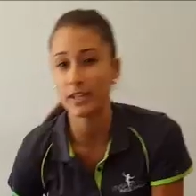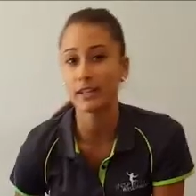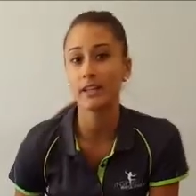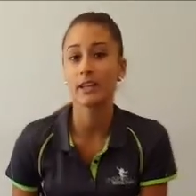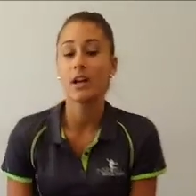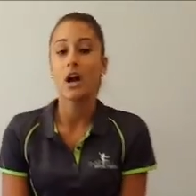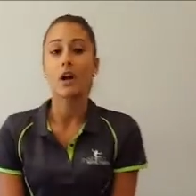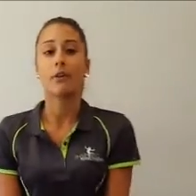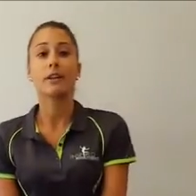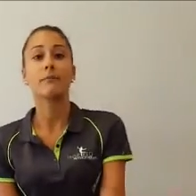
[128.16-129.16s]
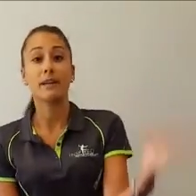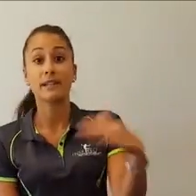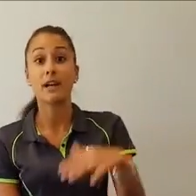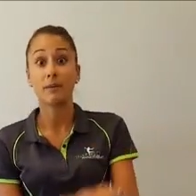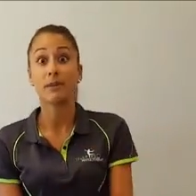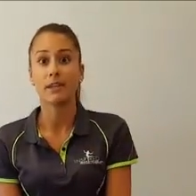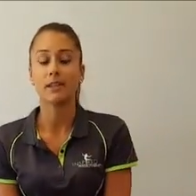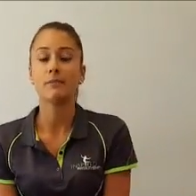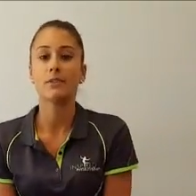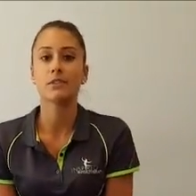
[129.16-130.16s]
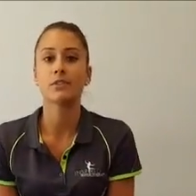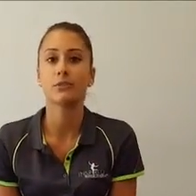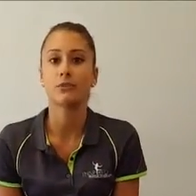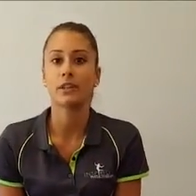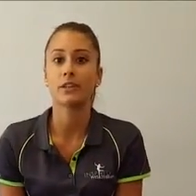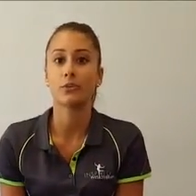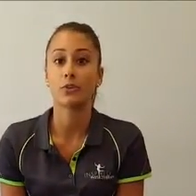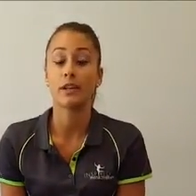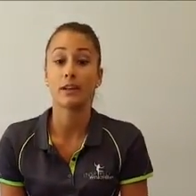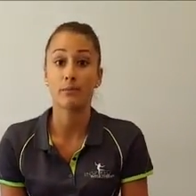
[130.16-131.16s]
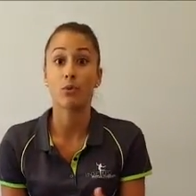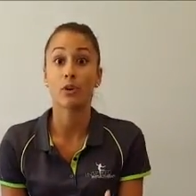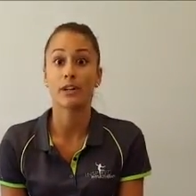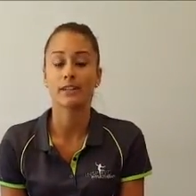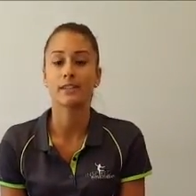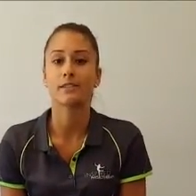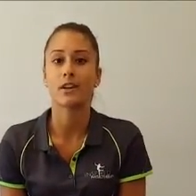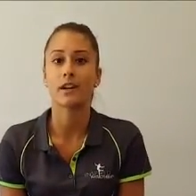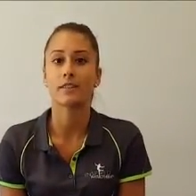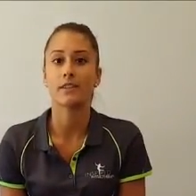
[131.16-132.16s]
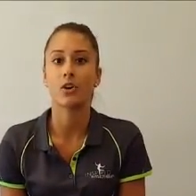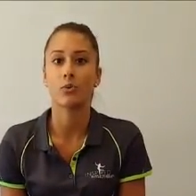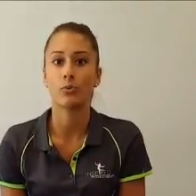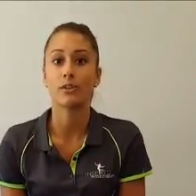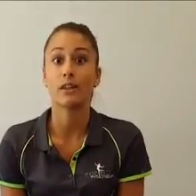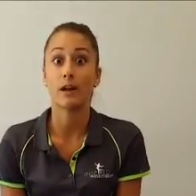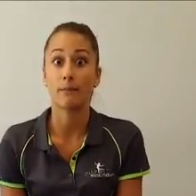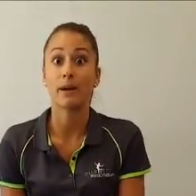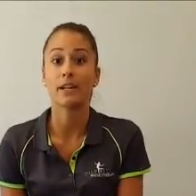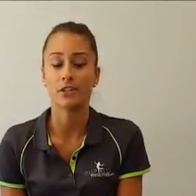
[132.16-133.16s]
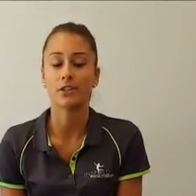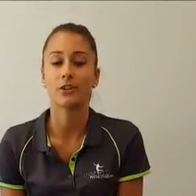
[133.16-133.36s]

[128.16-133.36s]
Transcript: getting it, I recommend coming in, because it's a really good and important exercise to help with managing